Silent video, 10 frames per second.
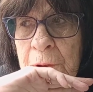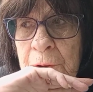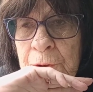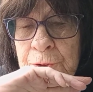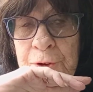
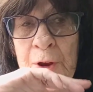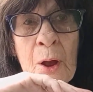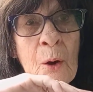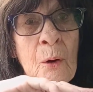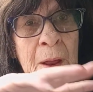
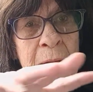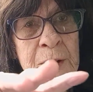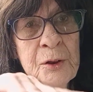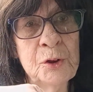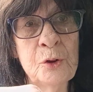So any
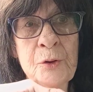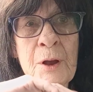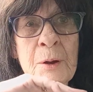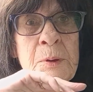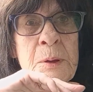of you
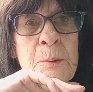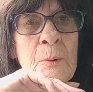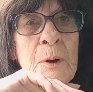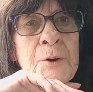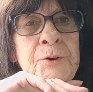young people
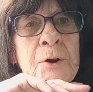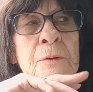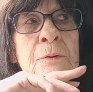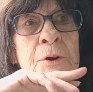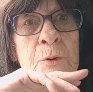out
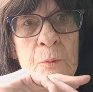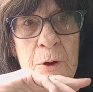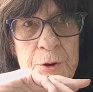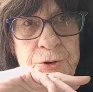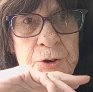there that are
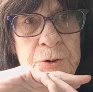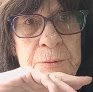watching